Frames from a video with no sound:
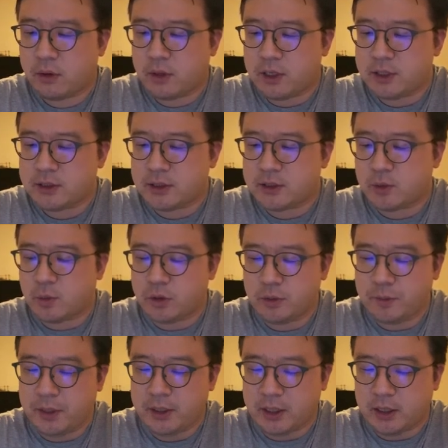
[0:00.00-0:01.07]
This is going
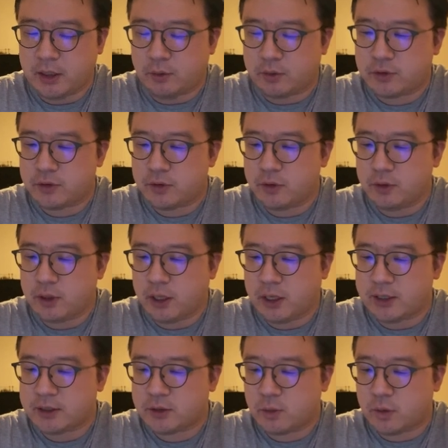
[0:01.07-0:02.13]
to be then equal to
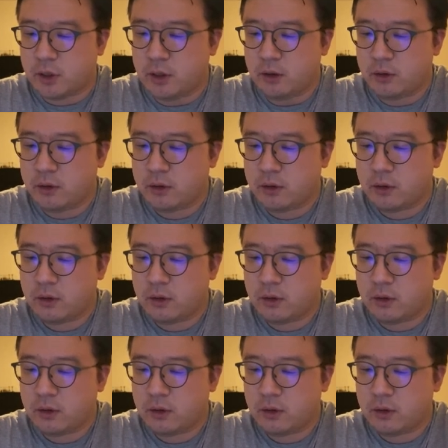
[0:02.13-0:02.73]
k squared